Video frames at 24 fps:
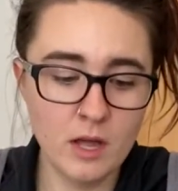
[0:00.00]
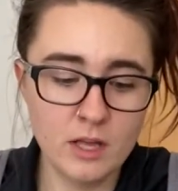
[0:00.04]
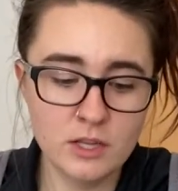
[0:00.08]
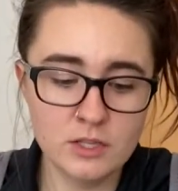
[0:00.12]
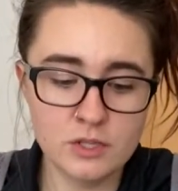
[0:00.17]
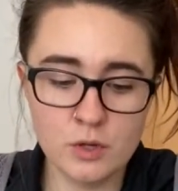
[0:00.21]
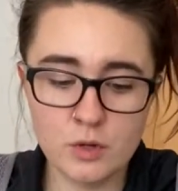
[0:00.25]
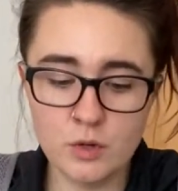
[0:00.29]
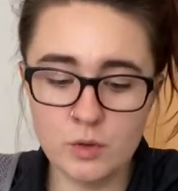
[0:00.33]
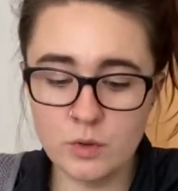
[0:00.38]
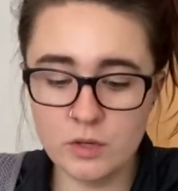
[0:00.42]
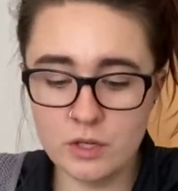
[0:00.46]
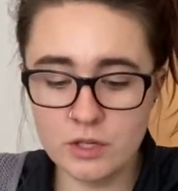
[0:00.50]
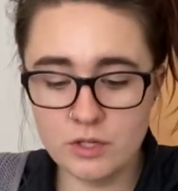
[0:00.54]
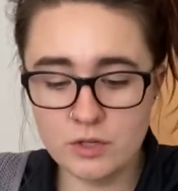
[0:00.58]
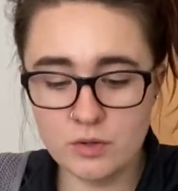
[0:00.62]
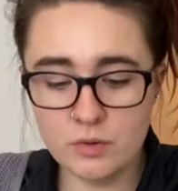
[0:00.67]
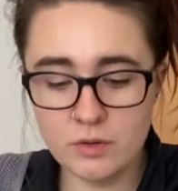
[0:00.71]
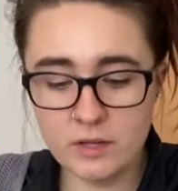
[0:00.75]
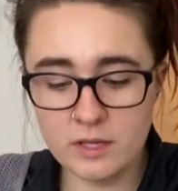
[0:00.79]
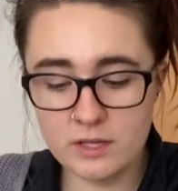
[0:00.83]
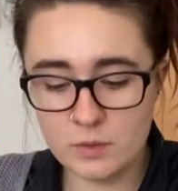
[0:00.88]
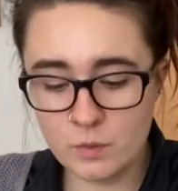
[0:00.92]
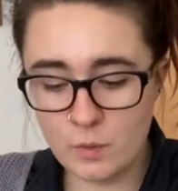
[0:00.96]
So you can do
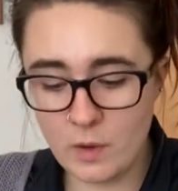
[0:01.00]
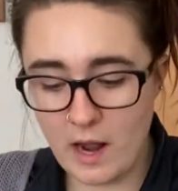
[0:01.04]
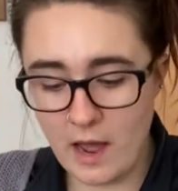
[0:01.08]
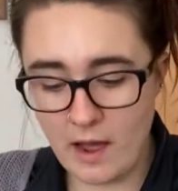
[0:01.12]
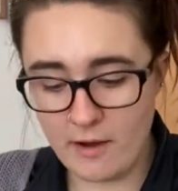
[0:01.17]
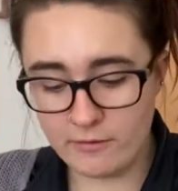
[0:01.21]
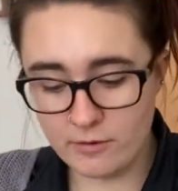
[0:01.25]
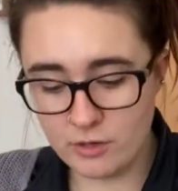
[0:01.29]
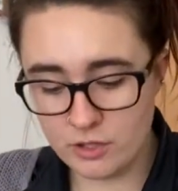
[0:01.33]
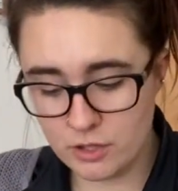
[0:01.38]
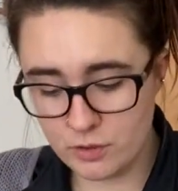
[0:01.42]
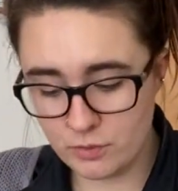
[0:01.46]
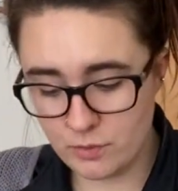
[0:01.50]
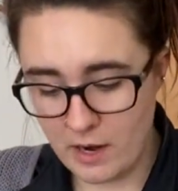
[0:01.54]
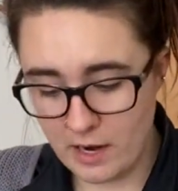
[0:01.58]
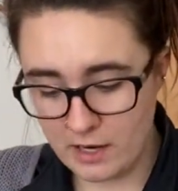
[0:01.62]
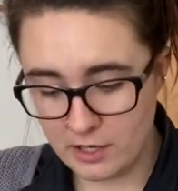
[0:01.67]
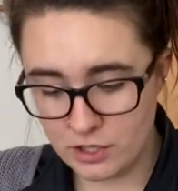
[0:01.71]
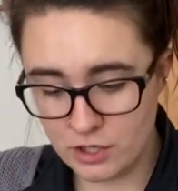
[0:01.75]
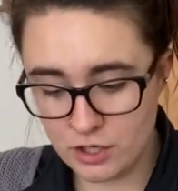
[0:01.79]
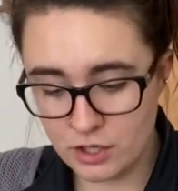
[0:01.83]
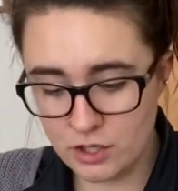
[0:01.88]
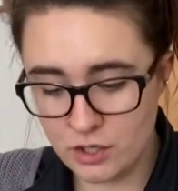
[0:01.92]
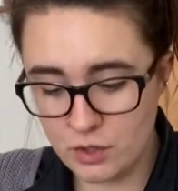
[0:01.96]
this whatever
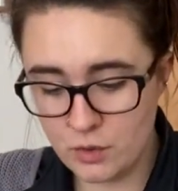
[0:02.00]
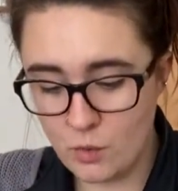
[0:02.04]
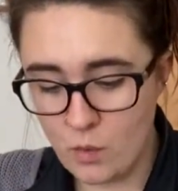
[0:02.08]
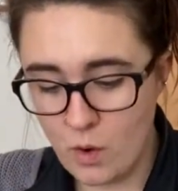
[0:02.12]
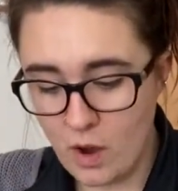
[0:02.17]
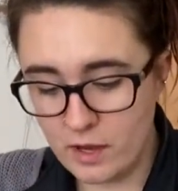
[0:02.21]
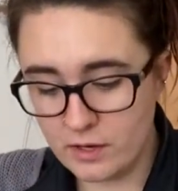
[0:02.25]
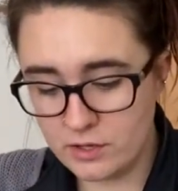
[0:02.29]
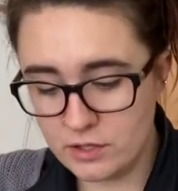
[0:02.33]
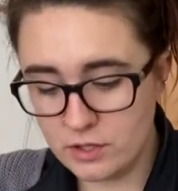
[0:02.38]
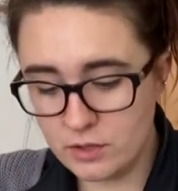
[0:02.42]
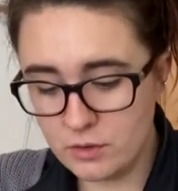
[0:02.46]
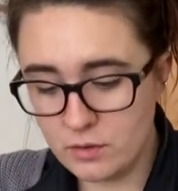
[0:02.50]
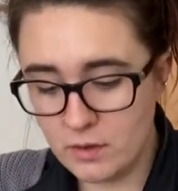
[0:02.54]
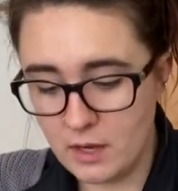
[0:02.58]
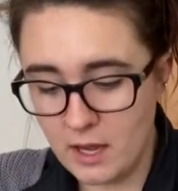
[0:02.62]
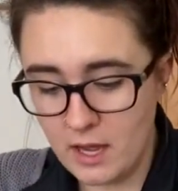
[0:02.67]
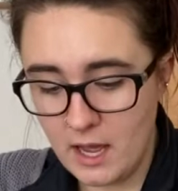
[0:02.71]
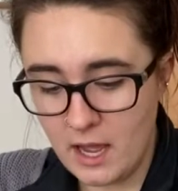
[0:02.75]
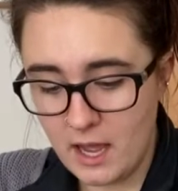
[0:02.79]
direction you want to.